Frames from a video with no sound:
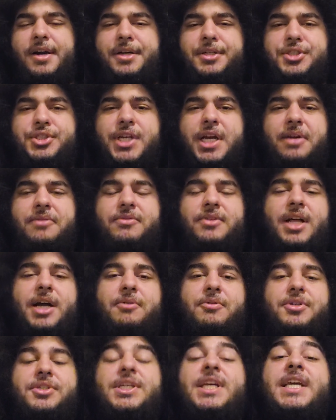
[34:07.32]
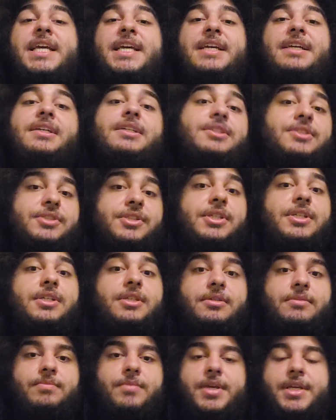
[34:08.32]
Jack Flowers,
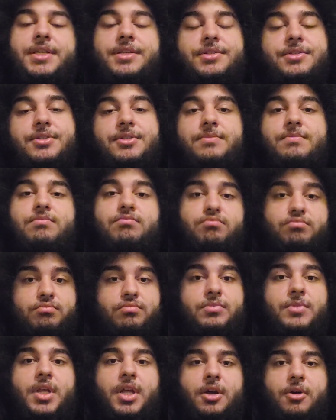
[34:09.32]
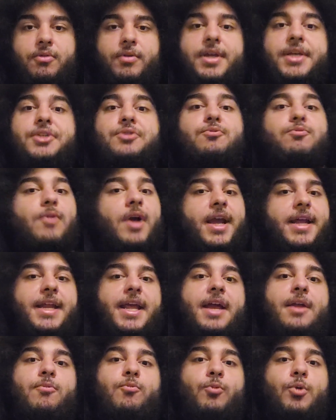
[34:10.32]
she is his right
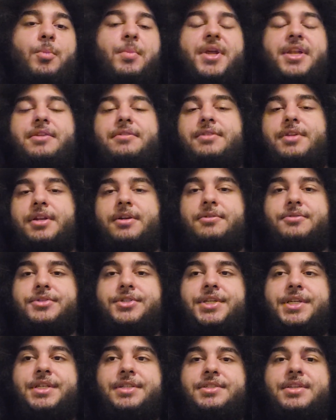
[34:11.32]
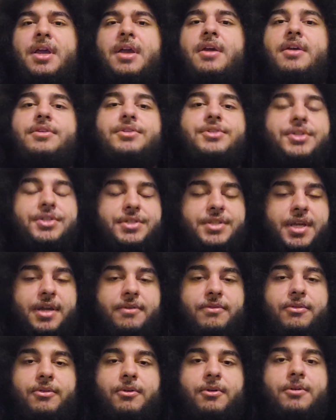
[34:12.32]
hand woman. She's there
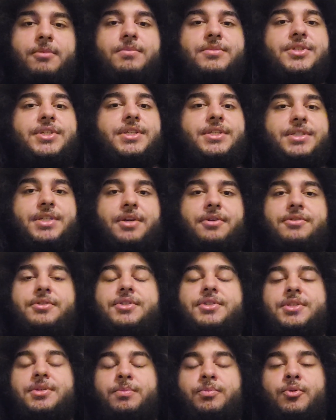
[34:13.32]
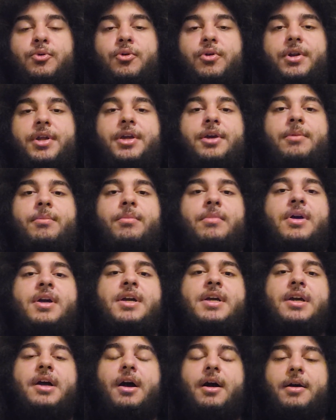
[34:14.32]
for him. She's there to support him
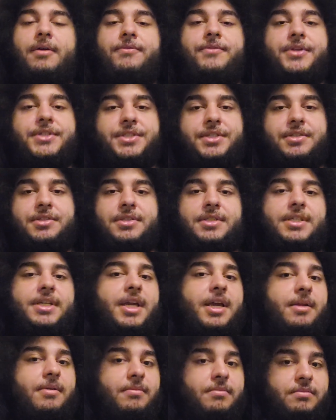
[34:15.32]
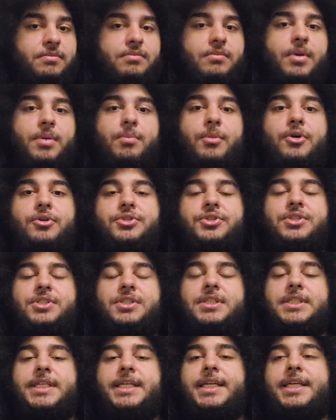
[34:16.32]
physically and
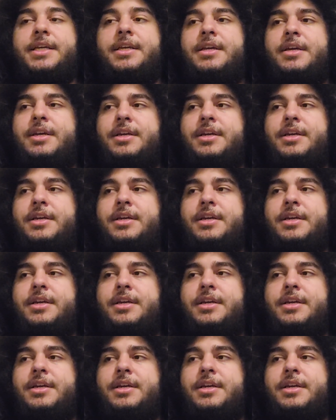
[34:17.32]
emotionally.